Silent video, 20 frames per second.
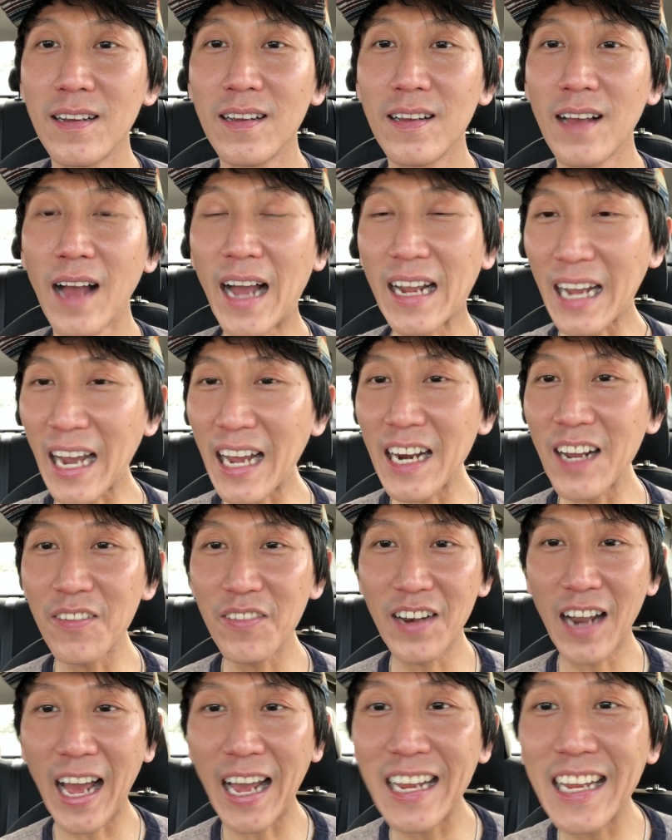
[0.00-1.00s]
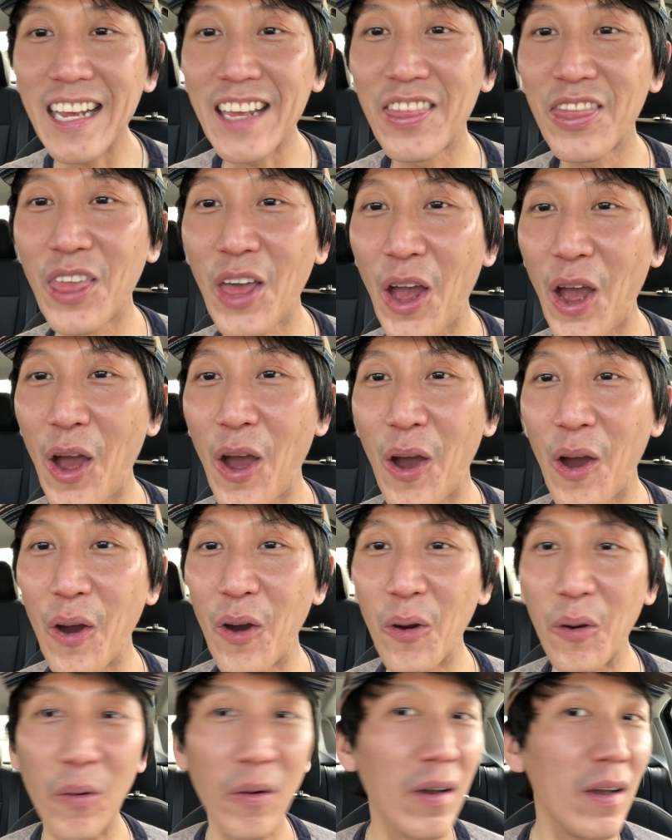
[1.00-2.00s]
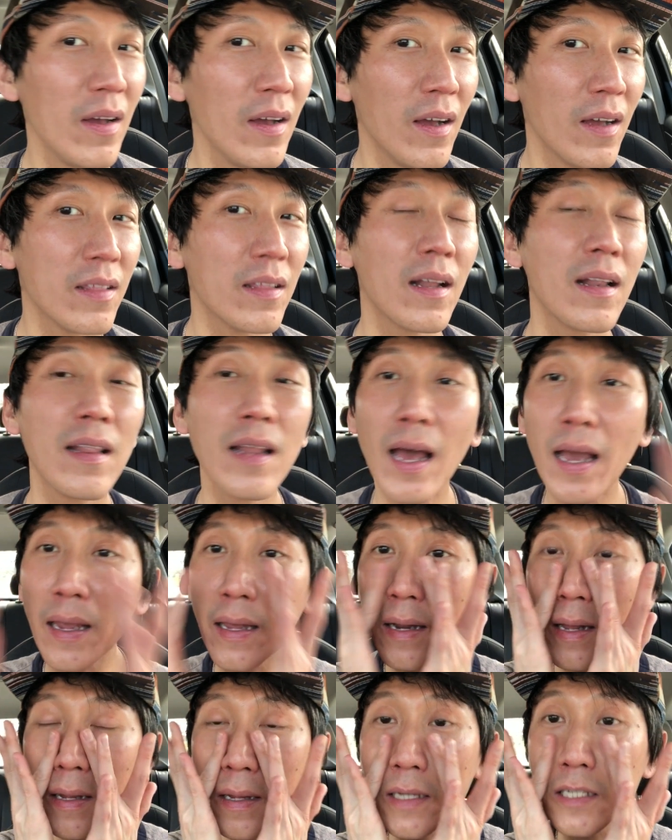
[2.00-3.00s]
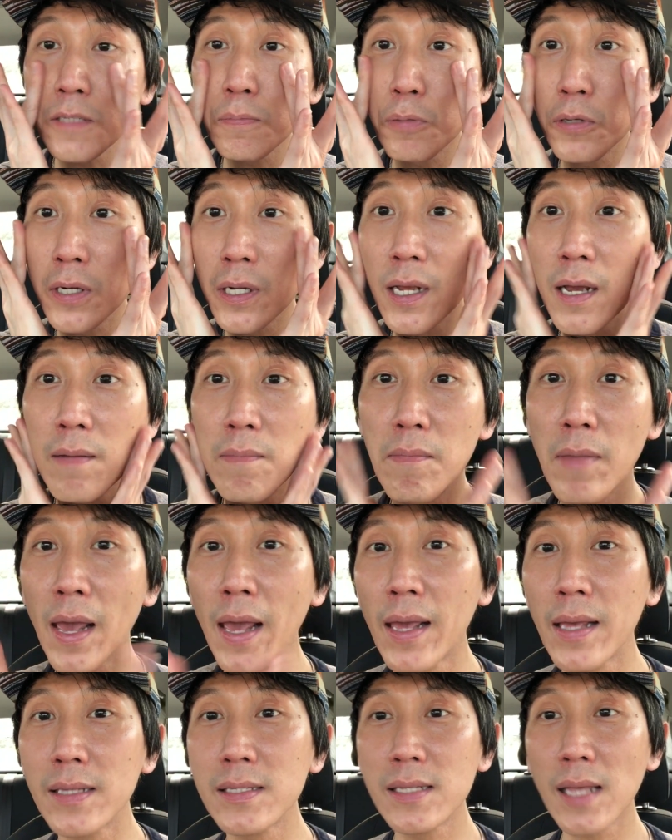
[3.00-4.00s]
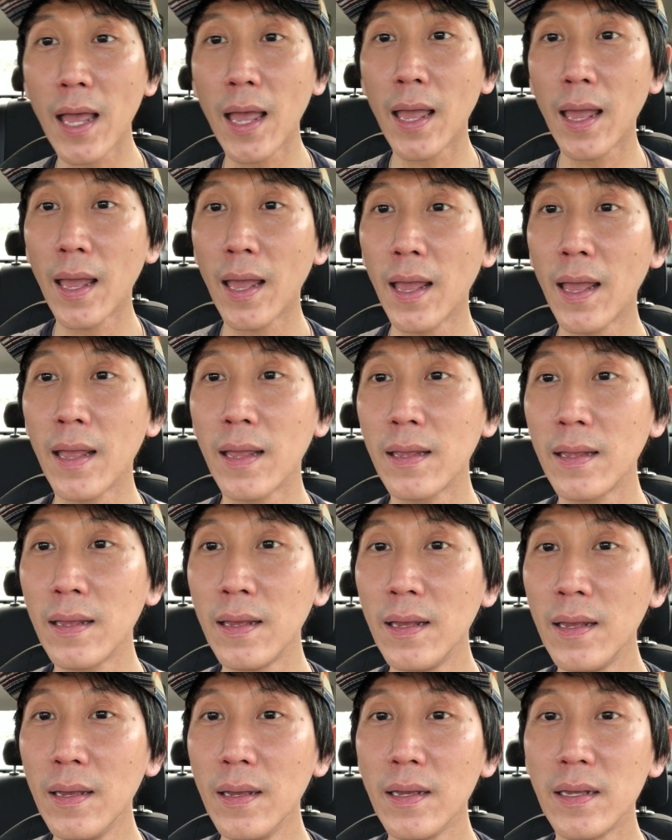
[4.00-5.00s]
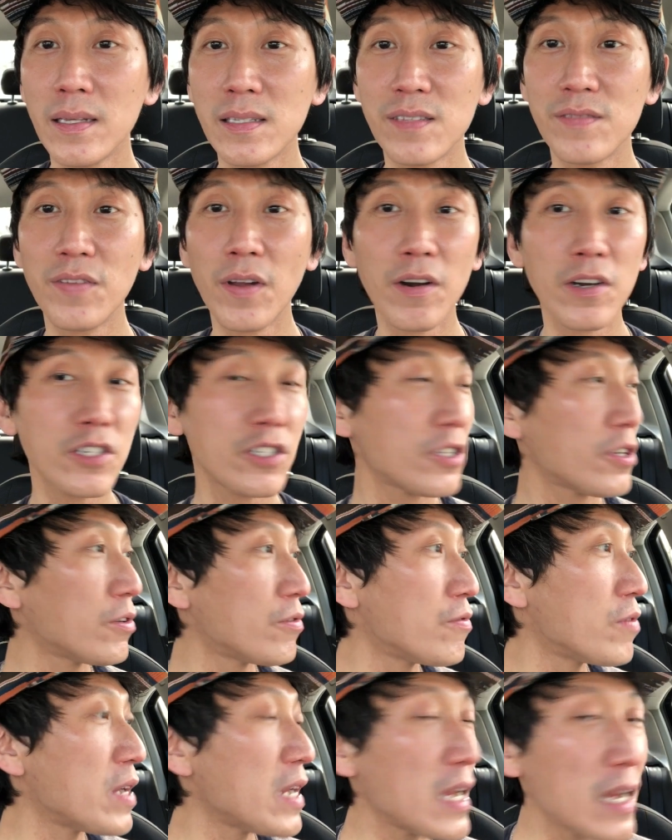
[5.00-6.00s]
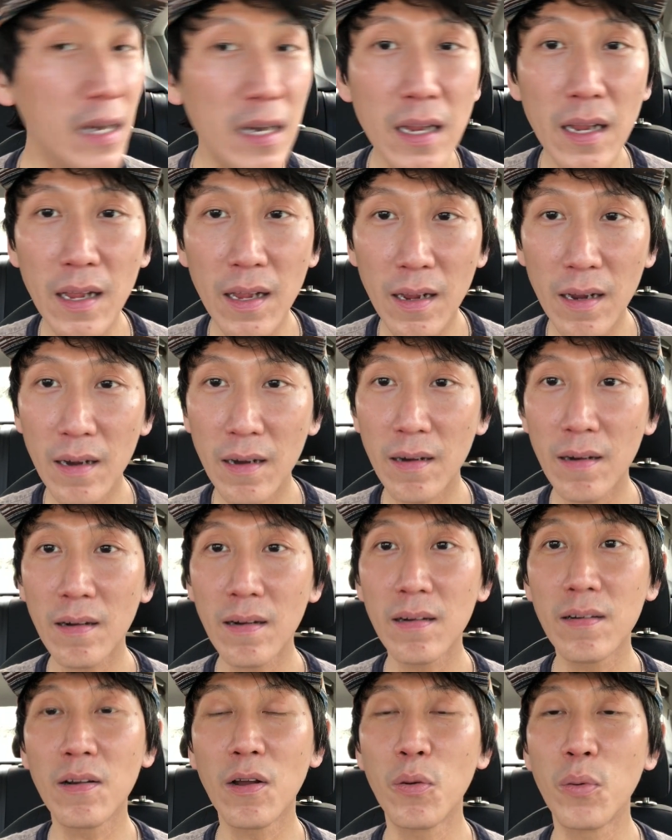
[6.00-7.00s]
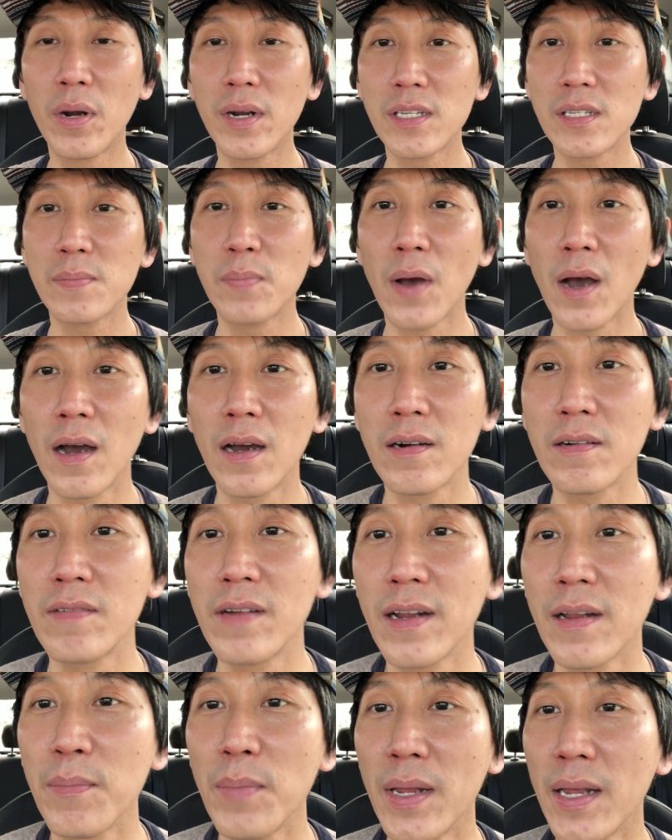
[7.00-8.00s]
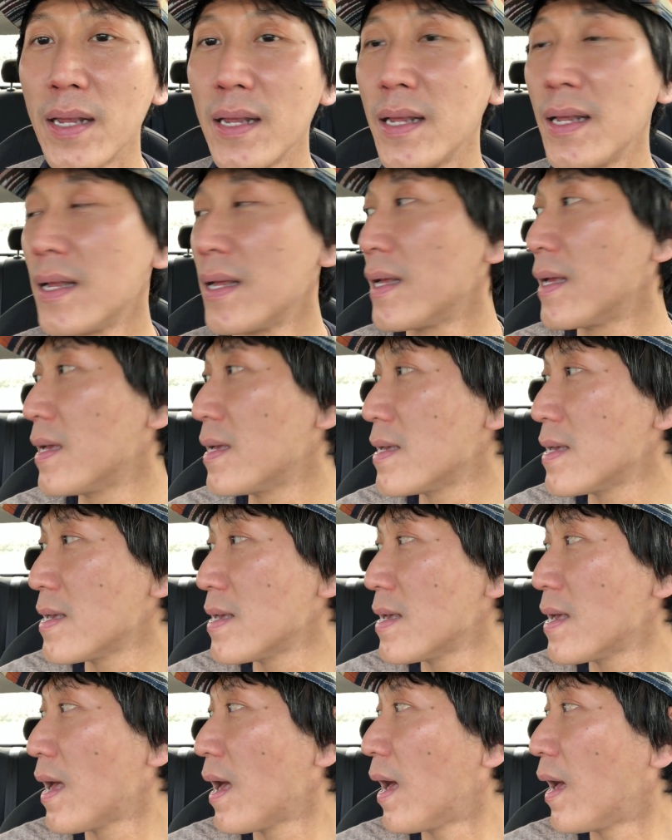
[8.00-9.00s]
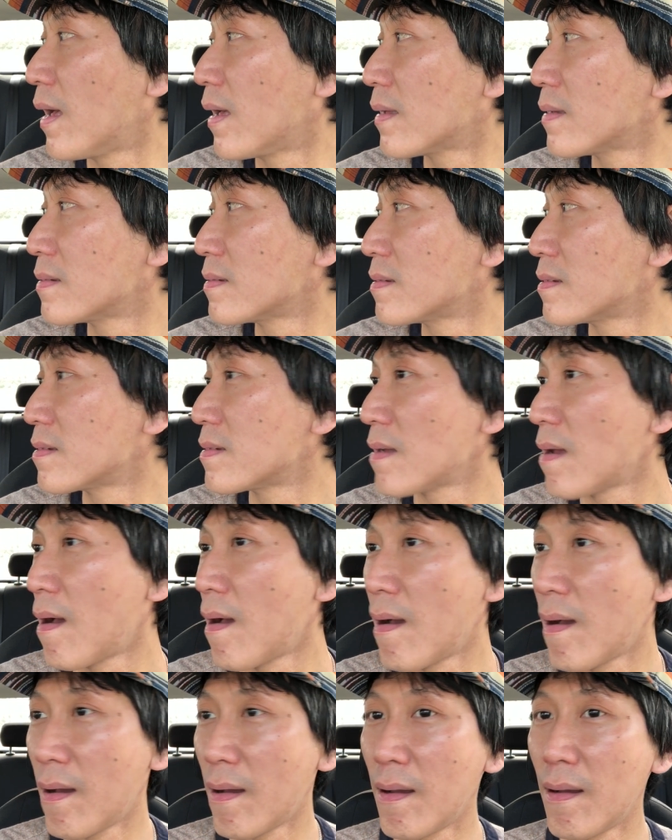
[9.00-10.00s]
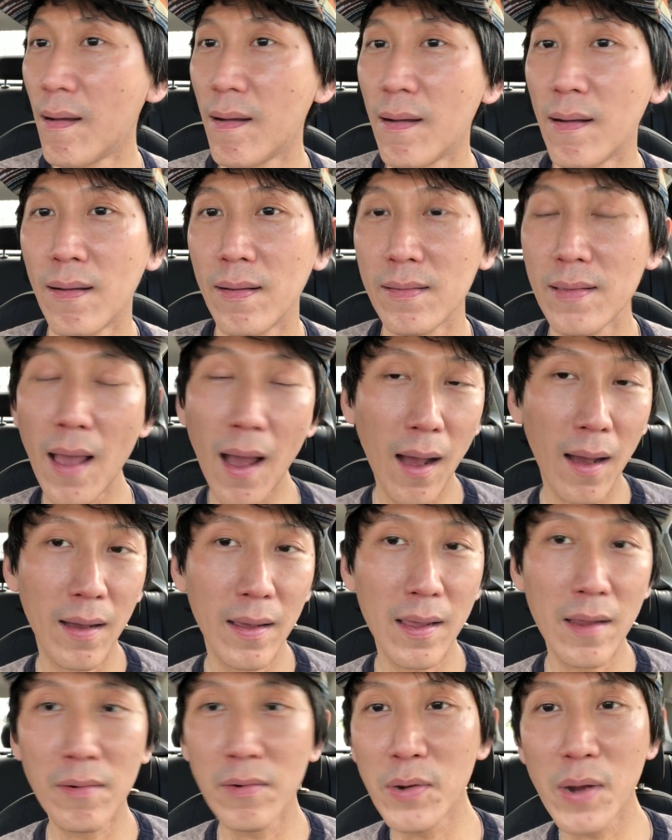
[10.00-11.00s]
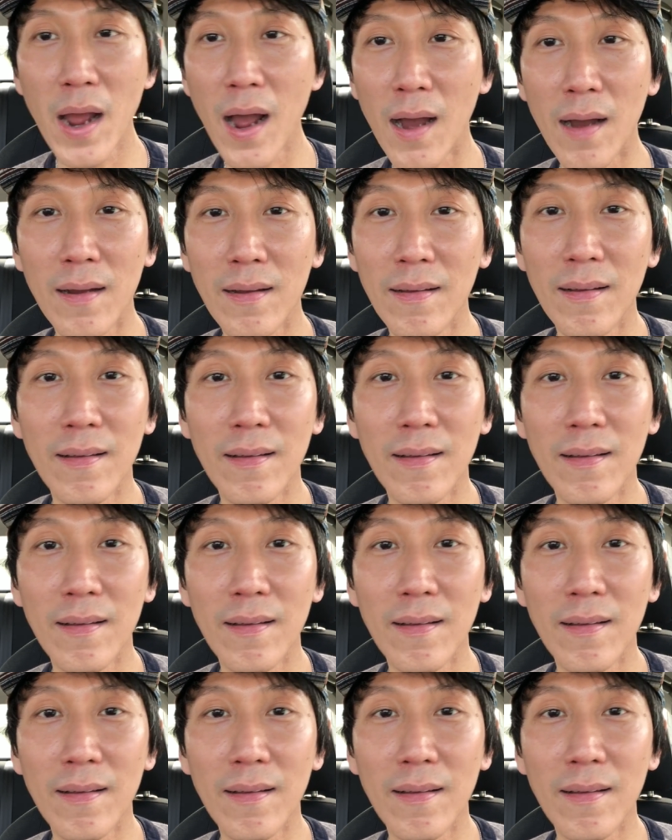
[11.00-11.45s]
I kind of like it though. The lighting is pretty amazing. It's very serene here. No one is bothering me. And yeah, here we are.